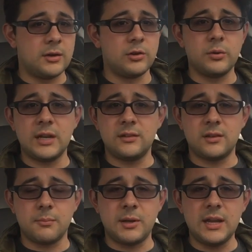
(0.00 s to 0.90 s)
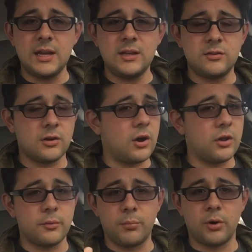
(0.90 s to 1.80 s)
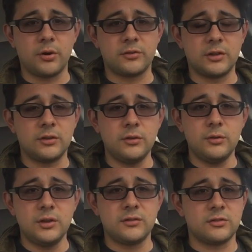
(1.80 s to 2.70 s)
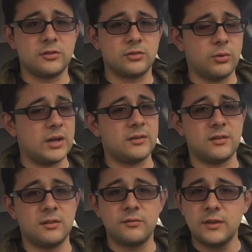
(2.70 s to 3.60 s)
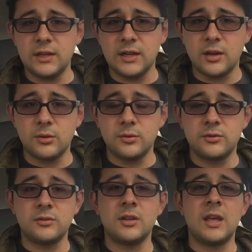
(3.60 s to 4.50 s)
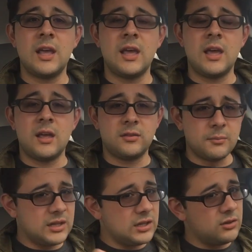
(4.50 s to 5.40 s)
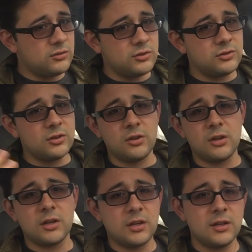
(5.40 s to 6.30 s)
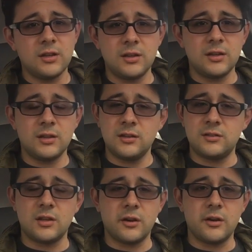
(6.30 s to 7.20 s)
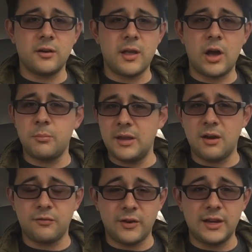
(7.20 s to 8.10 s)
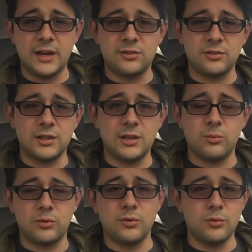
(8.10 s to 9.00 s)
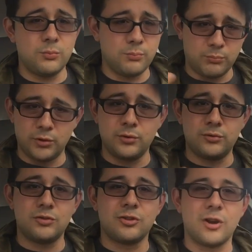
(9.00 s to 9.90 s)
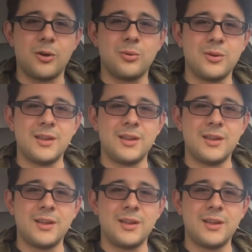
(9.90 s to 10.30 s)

donate to the page, there are other perks included such as credits in the videos. Something you just to consider, help me out financially to produce the show.